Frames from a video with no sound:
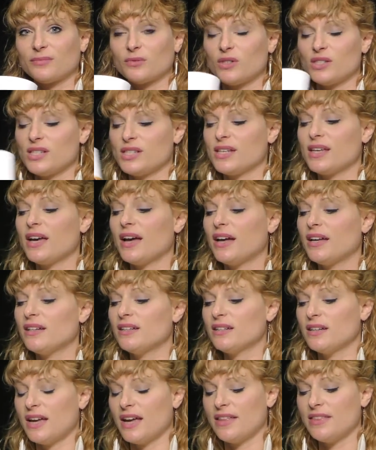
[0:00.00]
Once
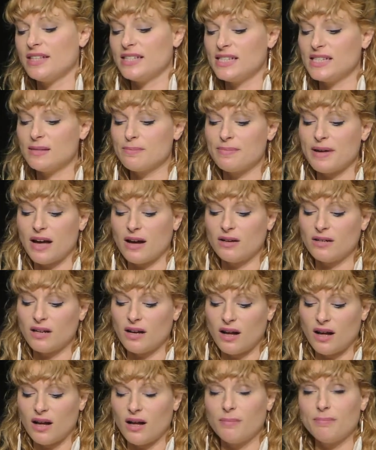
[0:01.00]
again, and this is
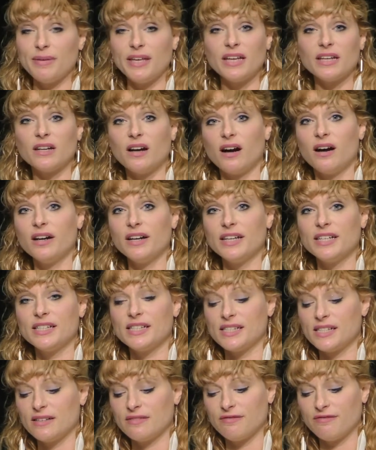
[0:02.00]
about being an
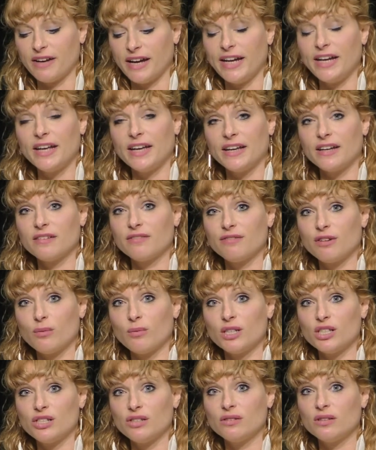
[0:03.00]
artist and fighting for
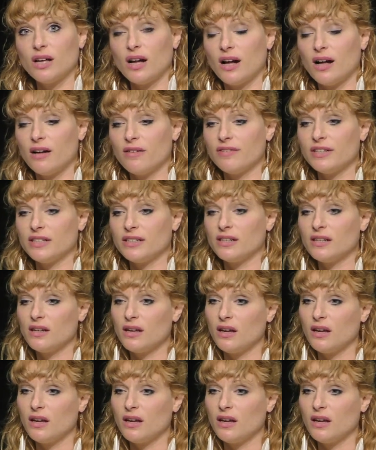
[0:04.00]
what you love, and